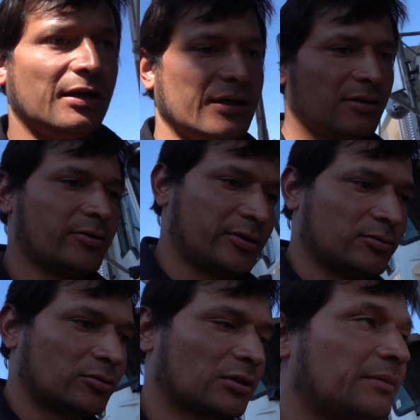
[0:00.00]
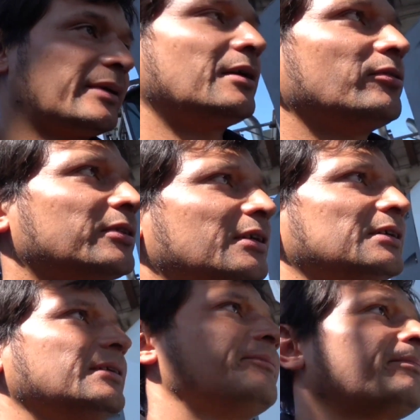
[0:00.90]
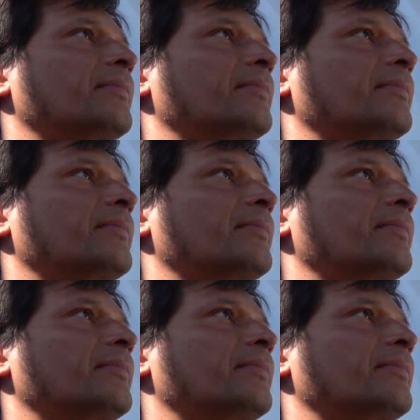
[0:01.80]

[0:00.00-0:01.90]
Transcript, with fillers: I am going to talk about uh,